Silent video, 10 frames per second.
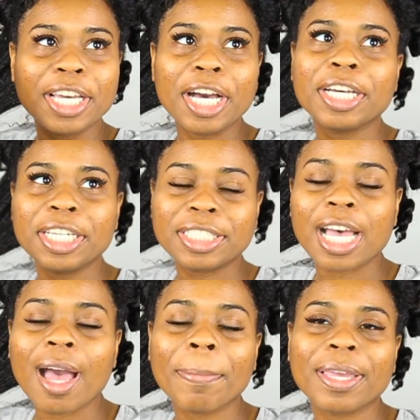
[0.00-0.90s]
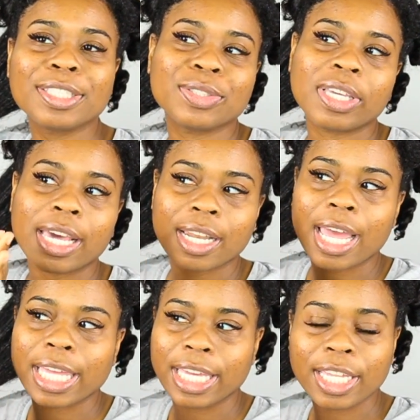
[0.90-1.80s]
a good topic to kind of
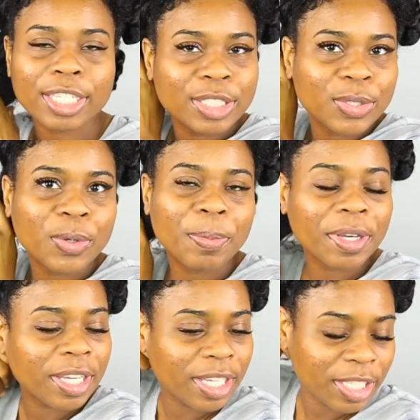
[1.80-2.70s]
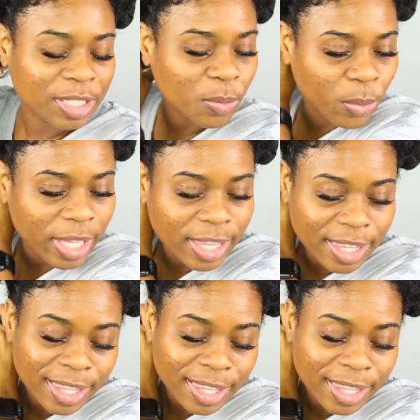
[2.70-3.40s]
like get into, because with